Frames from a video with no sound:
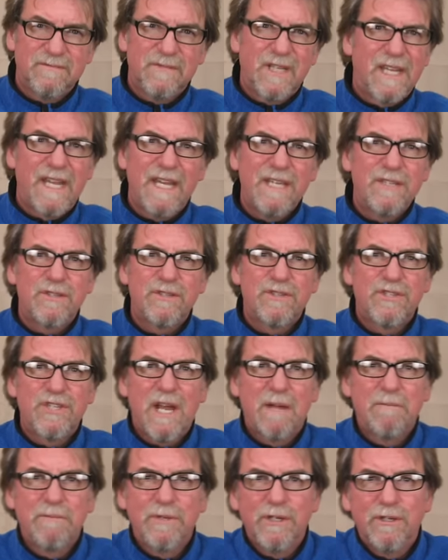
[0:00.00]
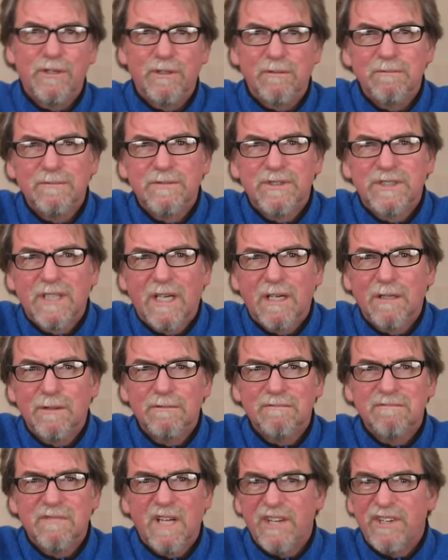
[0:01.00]
Well, they just jammed up,
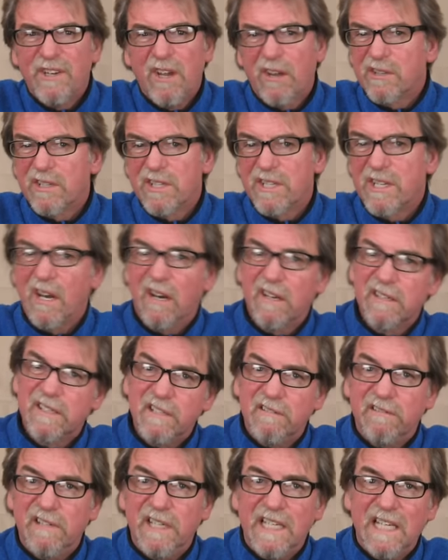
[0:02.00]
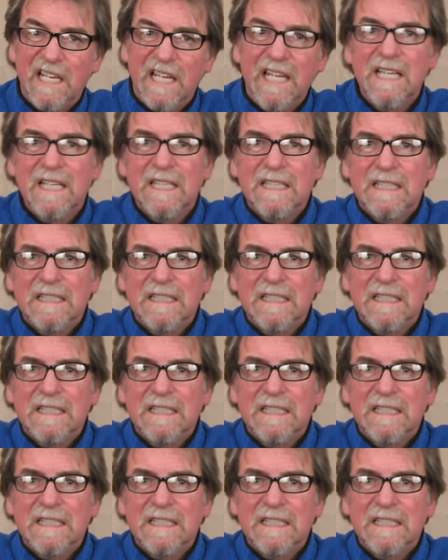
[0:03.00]
so a non-starter really.